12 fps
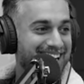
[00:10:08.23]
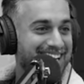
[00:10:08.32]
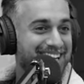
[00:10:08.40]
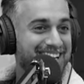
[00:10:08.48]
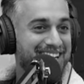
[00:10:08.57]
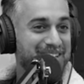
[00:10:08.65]

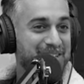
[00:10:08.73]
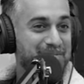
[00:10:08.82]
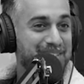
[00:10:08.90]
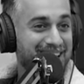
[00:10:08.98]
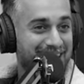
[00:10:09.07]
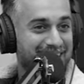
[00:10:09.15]

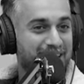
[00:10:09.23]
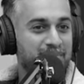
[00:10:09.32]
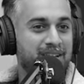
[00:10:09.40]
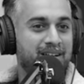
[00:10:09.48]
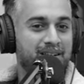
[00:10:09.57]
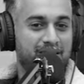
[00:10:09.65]
I
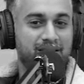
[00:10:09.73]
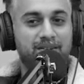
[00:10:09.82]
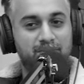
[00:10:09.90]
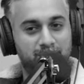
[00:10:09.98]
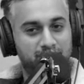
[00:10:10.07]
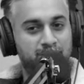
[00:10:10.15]
mean,
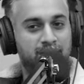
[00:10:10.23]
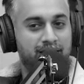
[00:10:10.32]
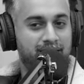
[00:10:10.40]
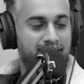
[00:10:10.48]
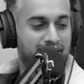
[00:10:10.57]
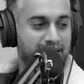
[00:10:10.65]

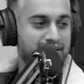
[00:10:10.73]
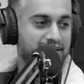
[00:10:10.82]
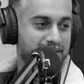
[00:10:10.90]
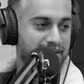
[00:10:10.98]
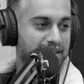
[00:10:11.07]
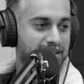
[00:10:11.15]
my
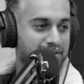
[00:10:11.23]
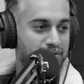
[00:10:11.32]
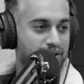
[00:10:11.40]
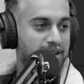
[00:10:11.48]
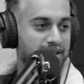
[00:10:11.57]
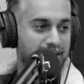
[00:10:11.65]
dad's
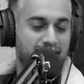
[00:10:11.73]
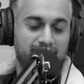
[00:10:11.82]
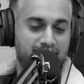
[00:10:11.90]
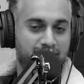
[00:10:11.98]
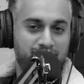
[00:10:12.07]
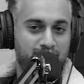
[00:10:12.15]
friend,
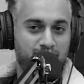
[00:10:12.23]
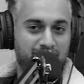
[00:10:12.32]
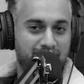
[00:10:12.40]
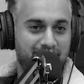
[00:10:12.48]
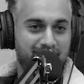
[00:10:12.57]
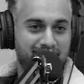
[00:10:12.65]
yeah, he was
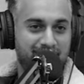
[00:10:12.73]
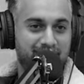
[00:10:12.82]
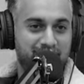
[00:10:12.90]
wicked.